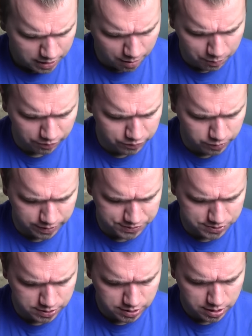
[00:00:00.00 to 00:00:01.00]
number of
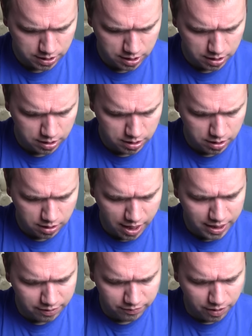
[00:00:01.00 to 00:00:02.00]
units,
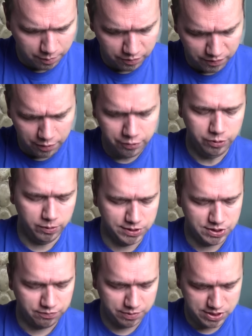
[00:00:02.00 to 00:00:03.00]
any number of other
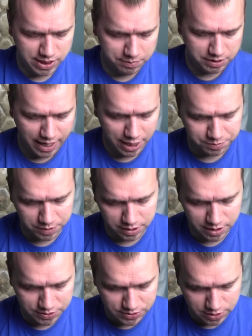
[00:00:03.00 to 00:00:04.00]
units from the same detachment
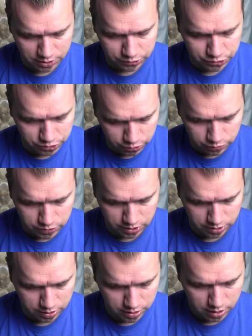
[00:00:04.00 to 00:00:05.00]
can still shoot,
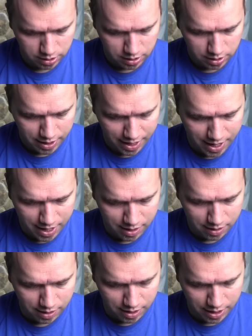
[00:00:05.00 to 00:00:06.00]

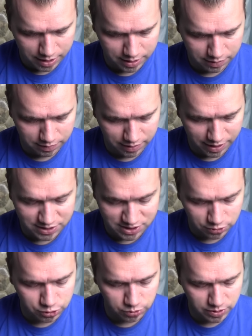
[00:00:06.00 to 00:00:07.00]
can
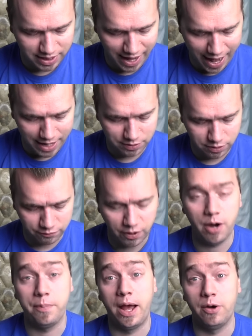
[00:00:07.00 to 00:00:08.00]
add their
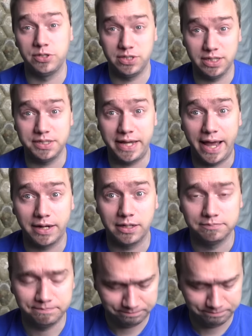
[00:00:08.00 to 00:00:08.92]
firepower to the attack.